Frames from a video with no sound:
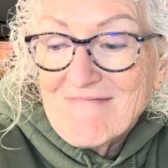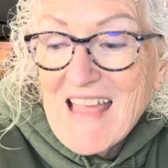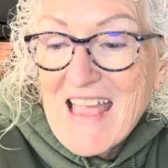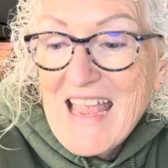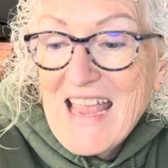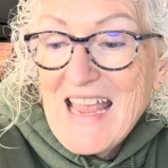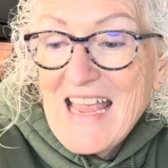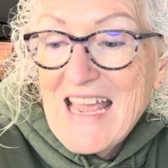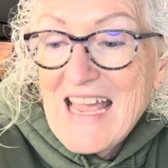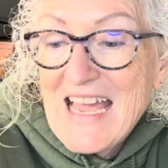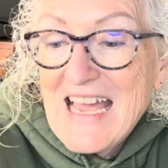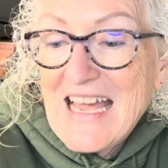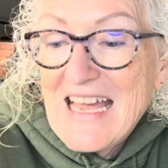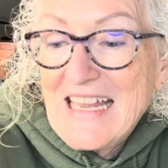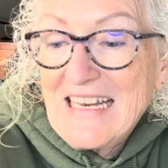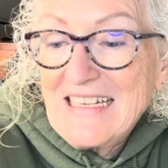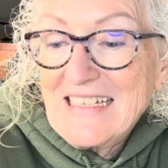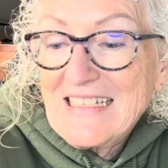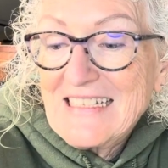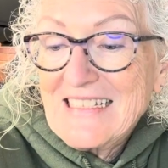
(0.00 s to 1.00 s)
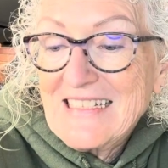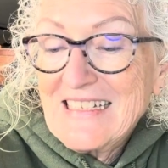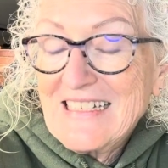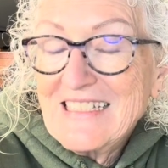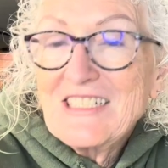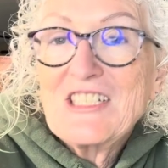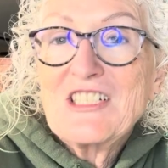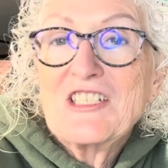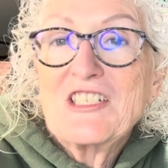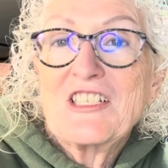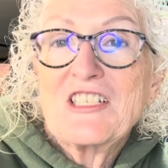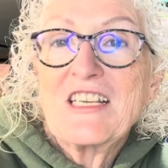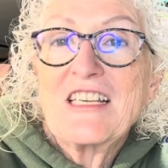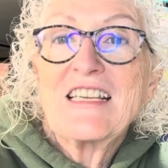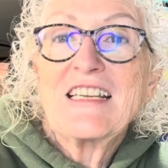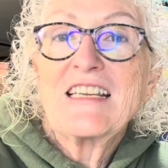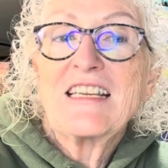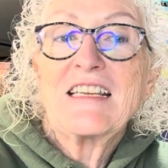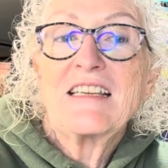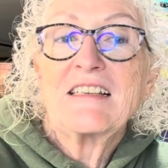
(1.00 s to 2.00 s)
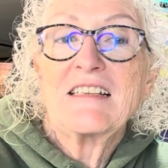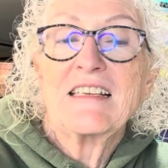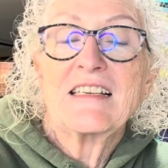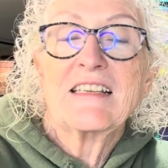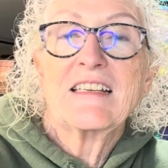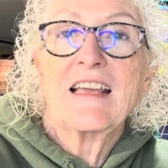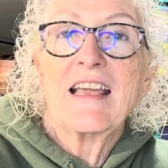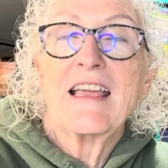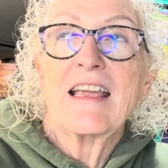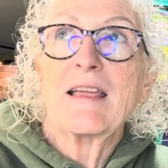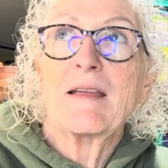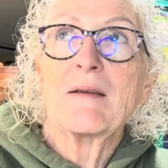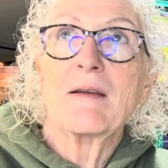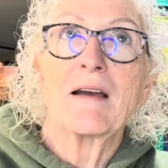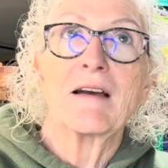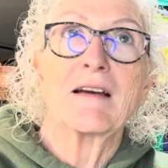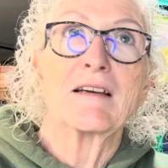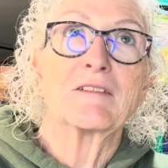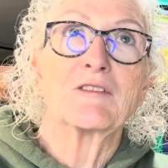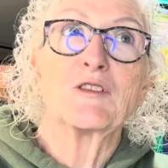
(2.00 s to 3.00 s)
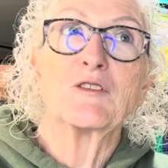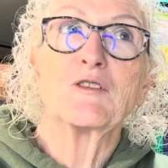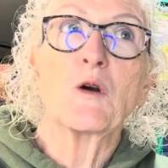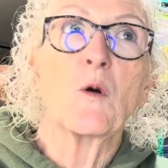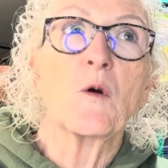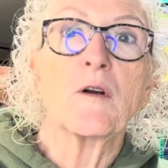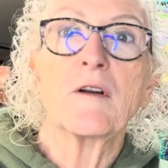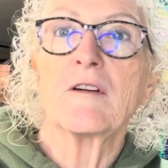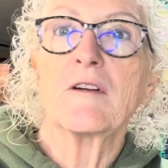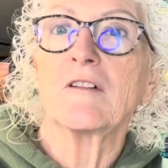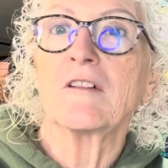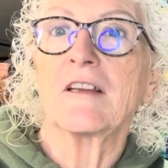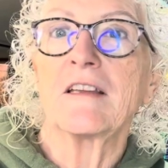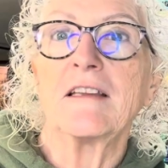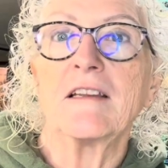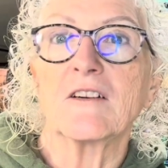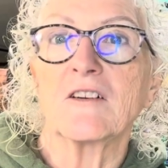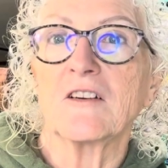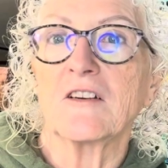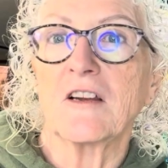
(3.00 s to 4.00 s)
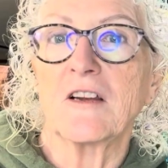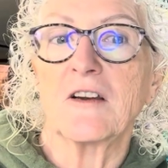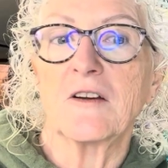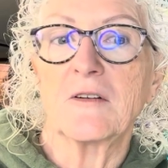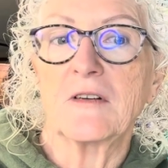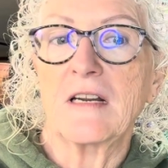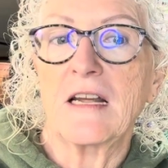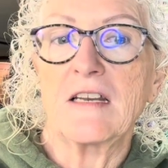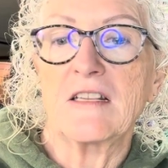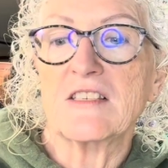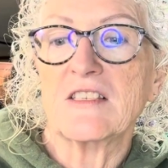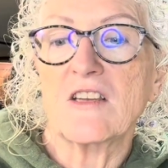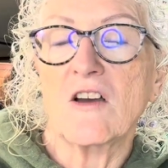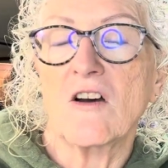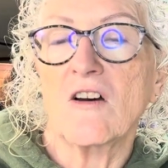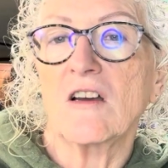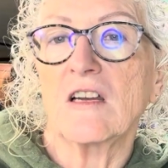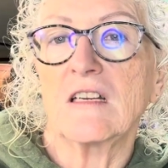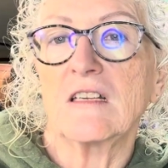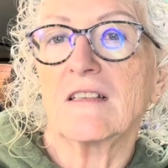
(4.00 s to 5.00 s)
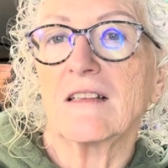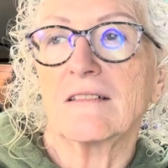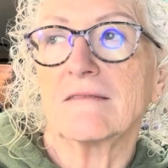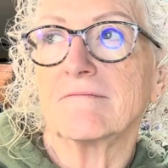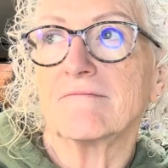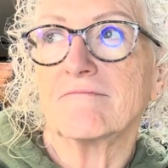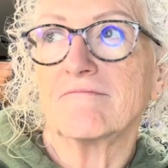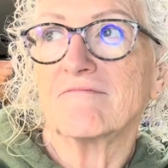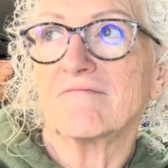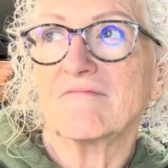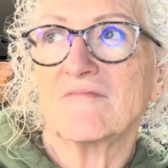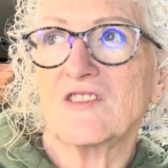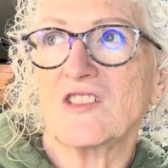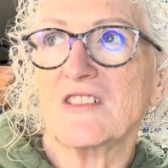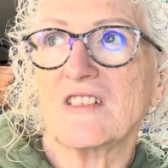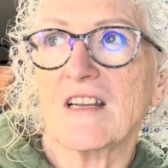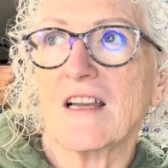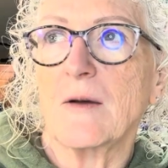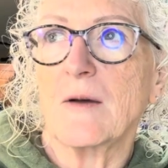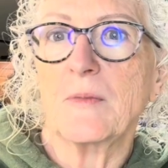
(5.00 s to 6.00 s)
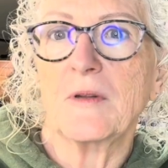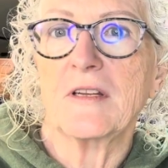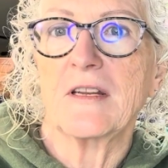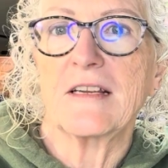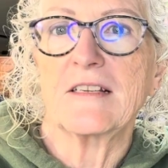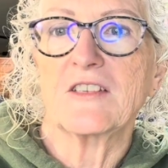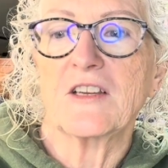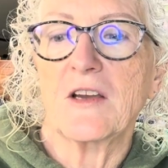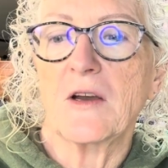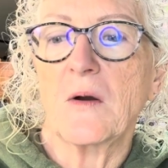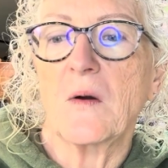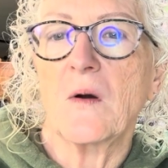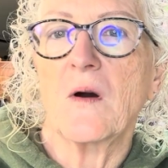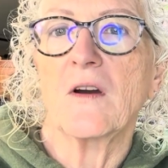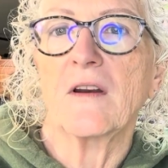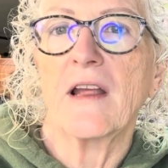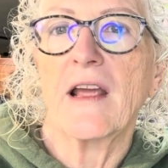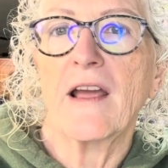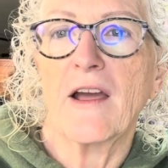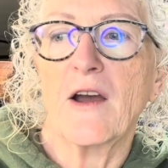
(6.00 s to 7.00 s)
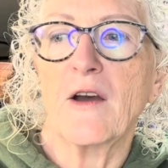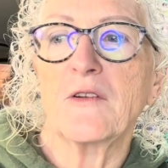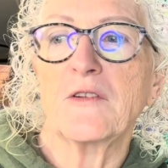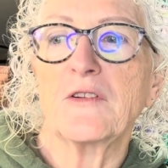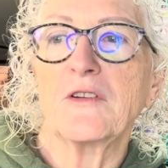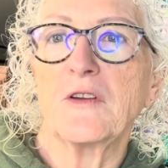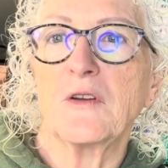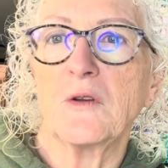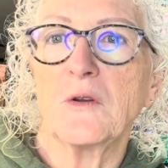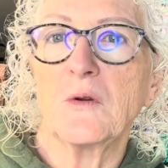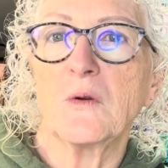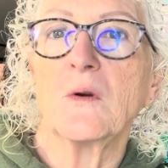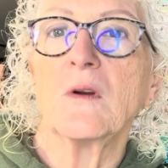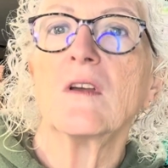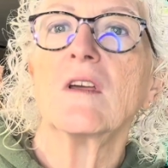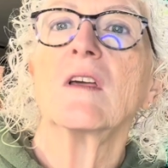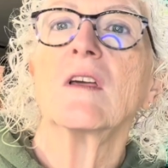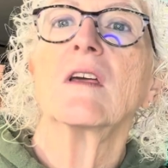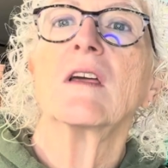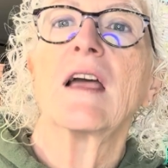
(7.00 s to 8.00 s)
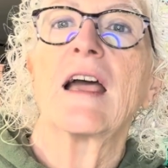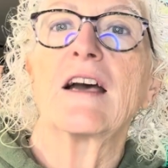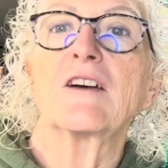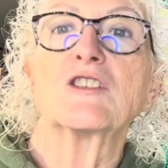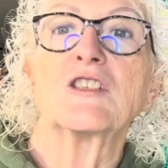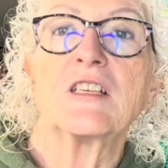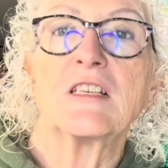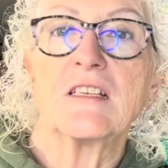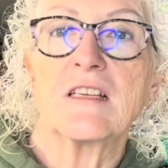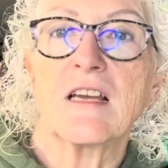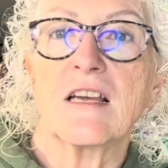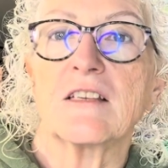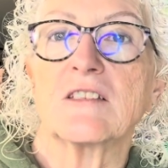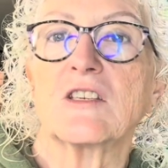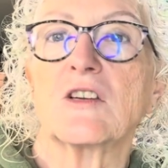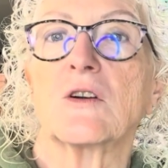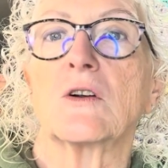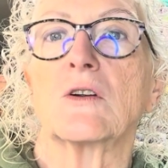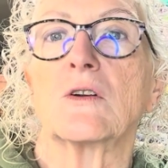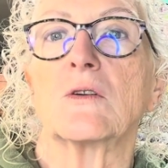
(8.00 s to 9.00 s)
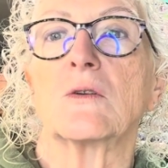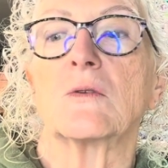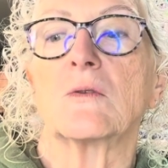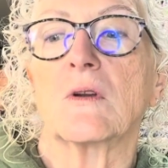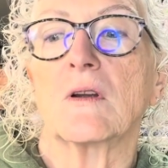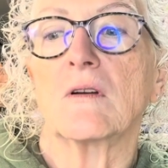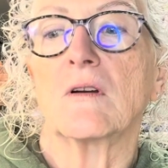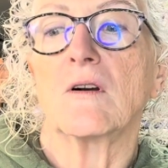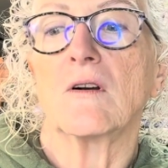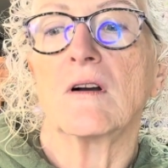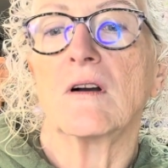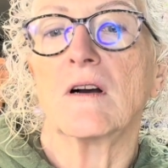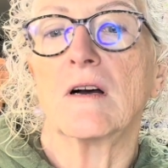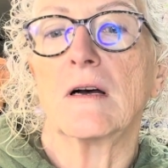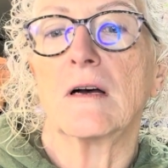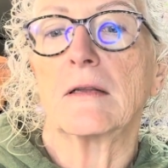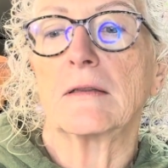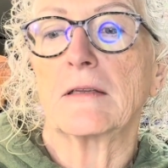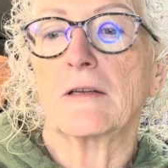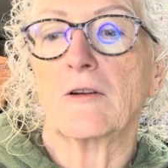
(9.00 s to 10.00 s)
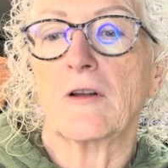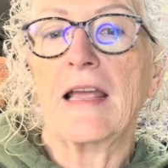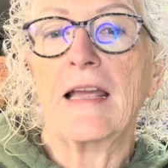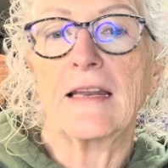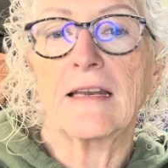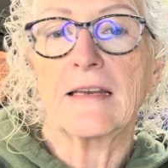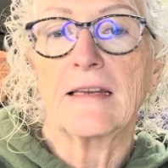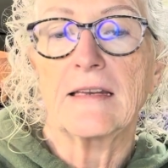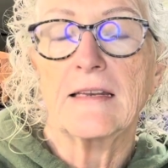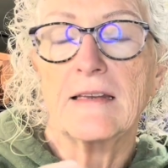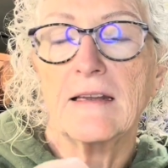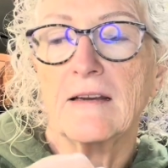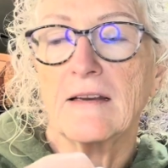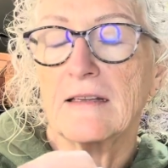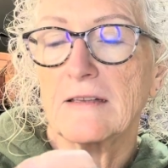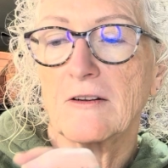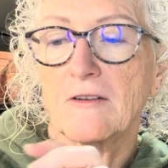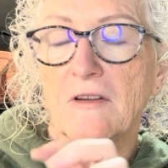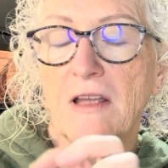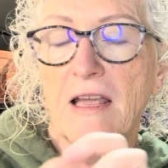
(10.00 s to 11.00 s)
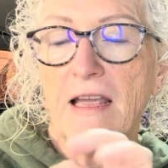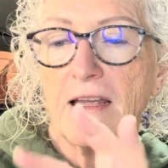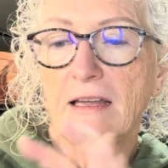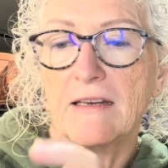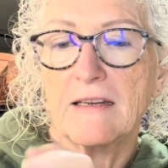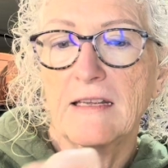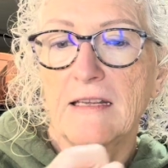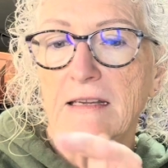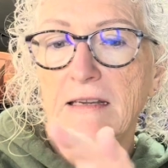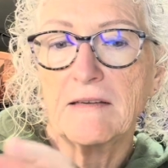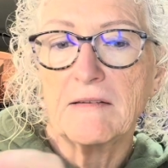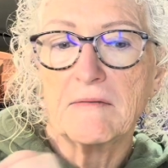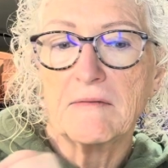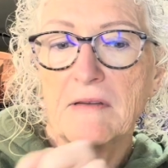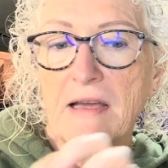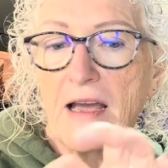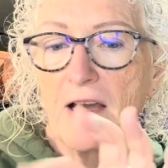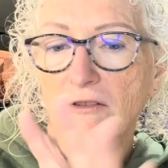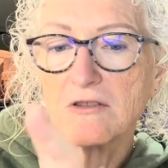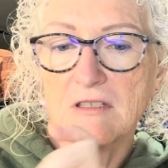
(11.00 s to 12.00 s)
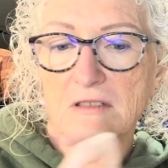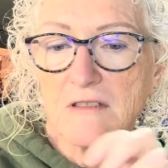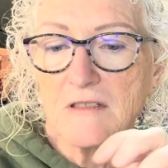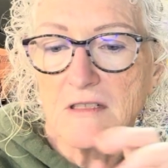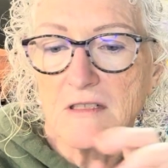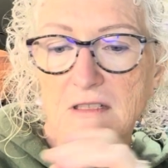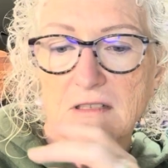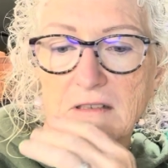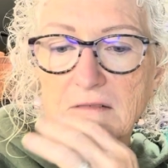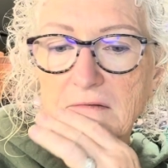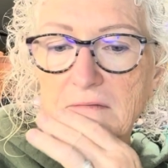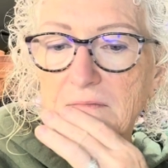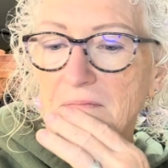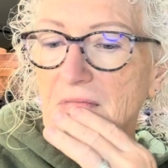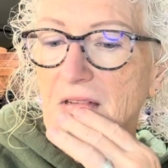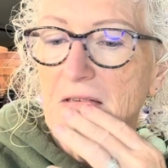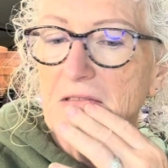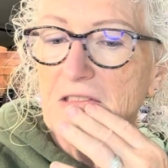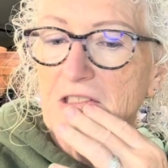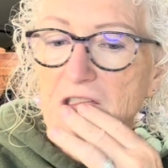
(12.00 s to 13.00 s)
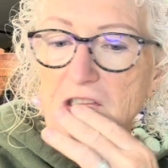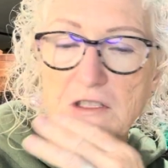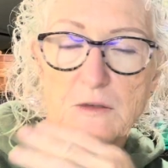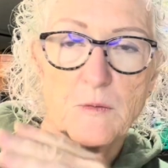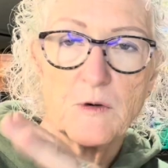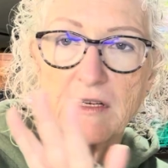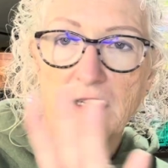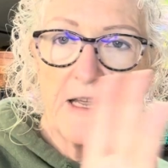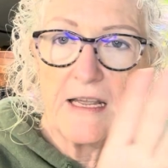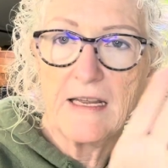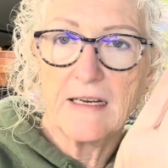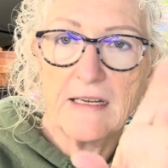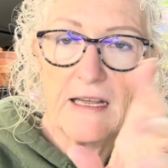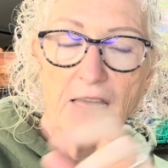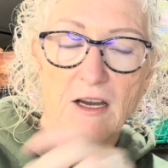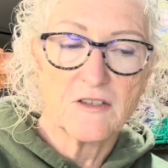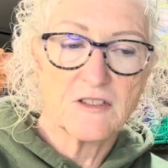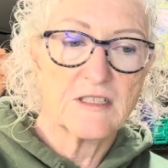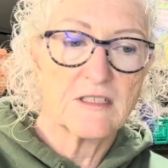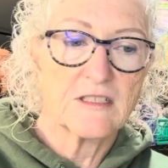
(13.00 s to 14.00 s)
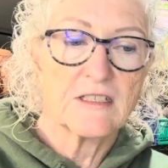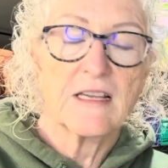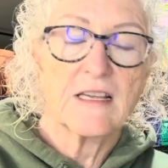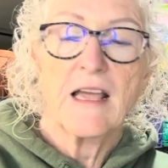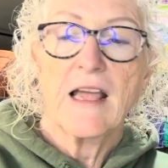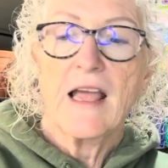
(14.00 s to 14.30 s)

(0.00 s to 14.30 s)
And she did a tutorial a year ago, and I saw it just a couple days ago on how she does her little candy houses, gingerbread candy houses.